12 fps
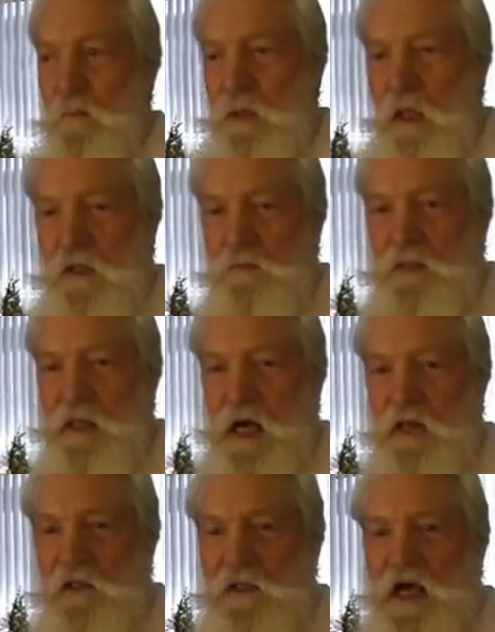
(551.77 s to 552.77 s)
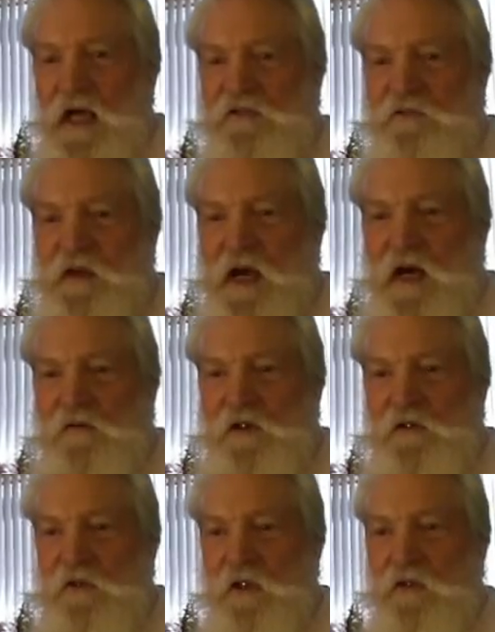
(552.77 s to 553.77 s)
Blood beyond the last valve
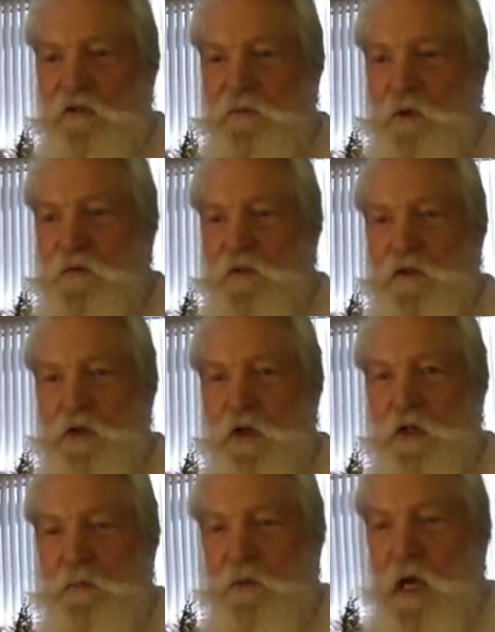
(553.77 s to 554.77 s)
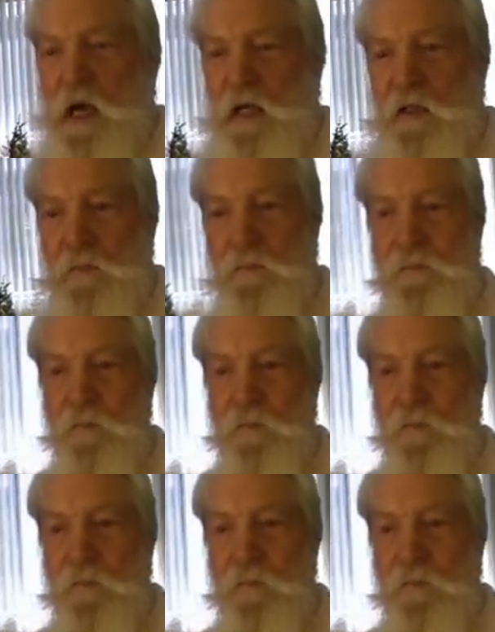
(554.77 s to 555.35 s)
continues moving toward the brain.